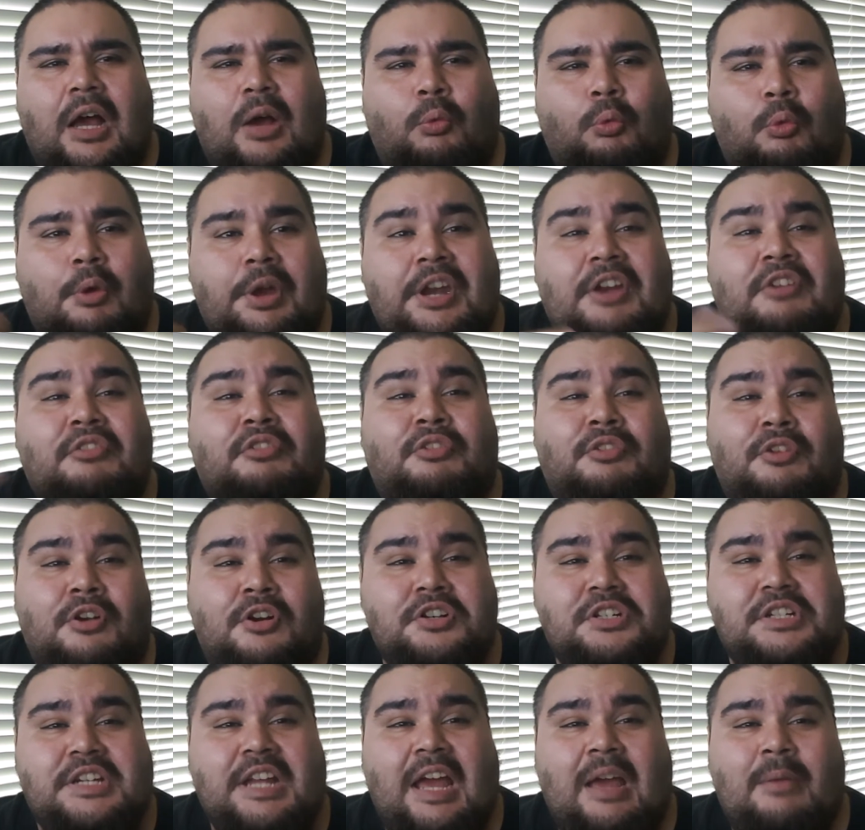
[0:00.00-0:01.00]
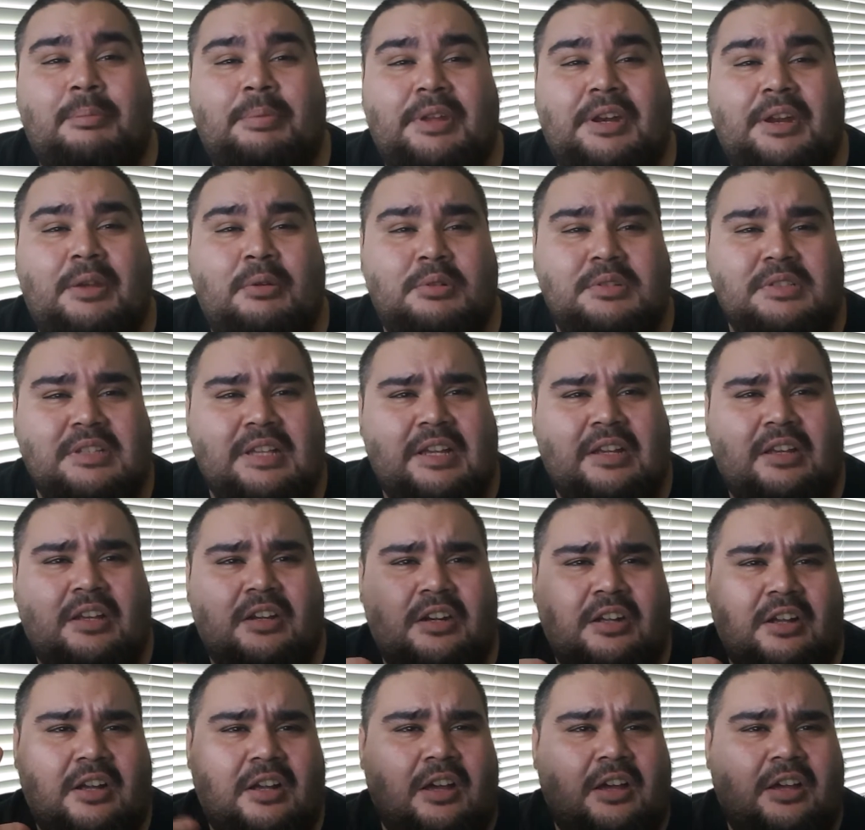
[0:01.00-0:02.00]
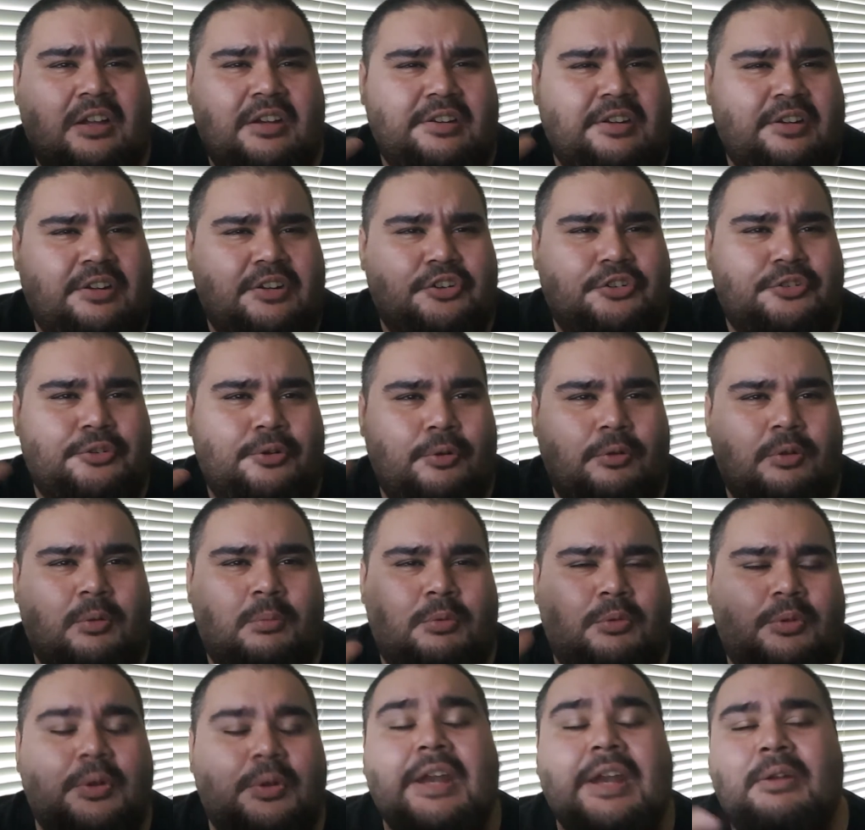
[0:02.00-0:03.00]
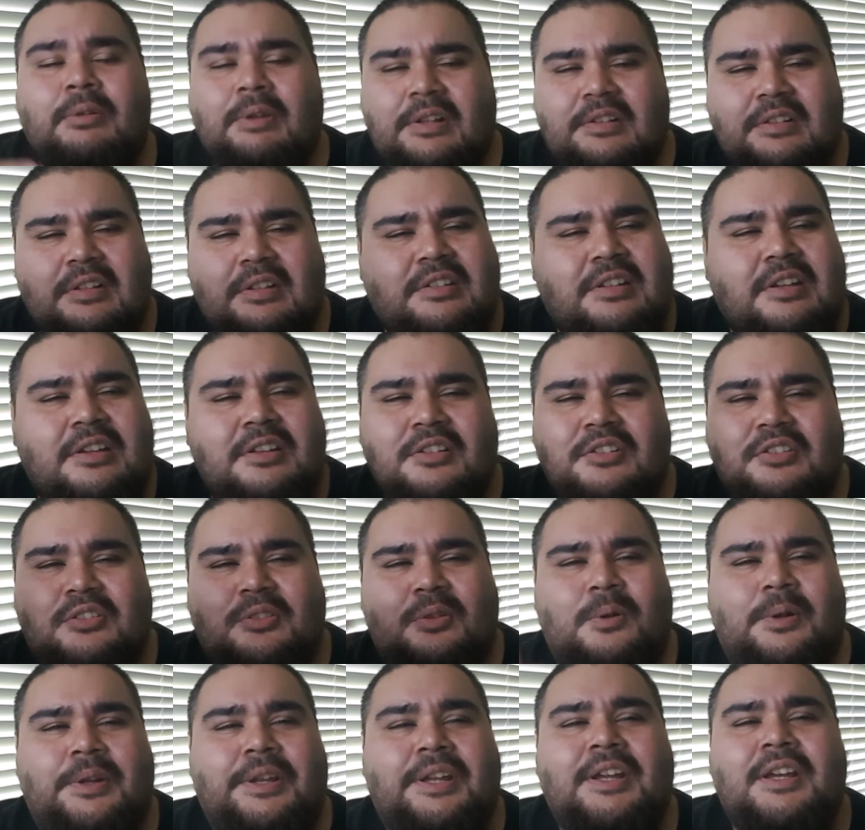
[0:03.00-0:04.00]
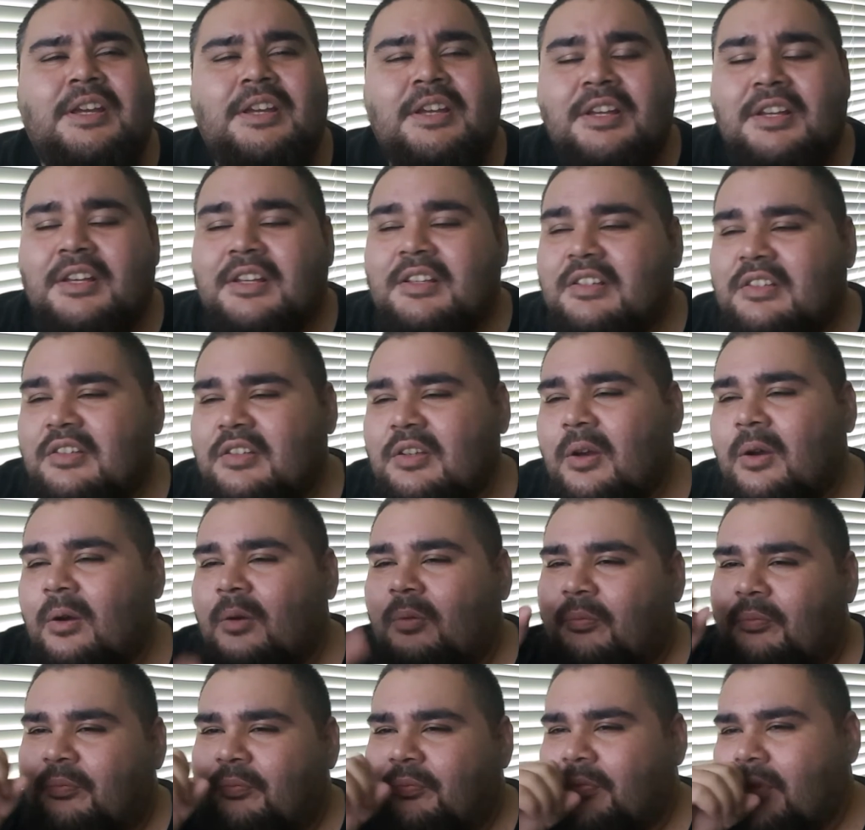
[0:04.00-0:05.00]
when it first happened, it was like an uncontrollable. Anyways, I'll tell you the story. So,